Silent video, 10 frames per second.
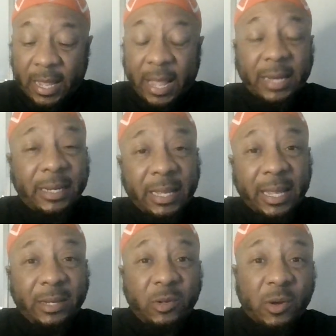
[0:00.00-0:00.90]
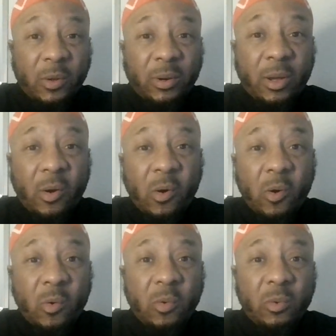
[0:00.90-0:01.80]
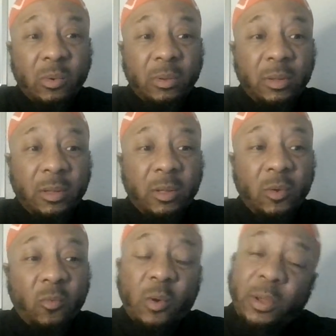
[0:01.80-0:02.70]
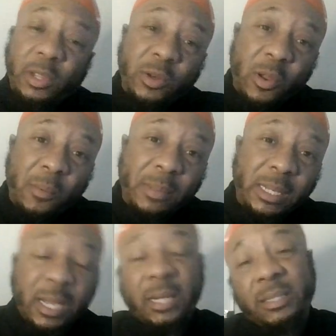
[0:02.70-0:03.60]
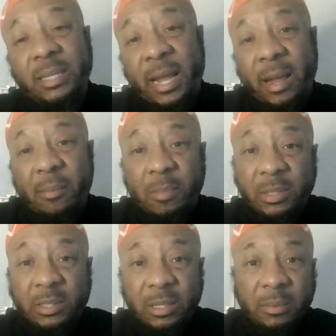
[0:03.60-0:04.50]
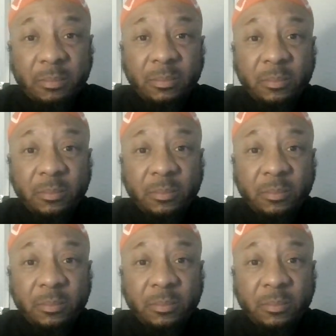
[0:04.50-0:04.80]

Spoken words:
And then, the whole, because they're Muslim,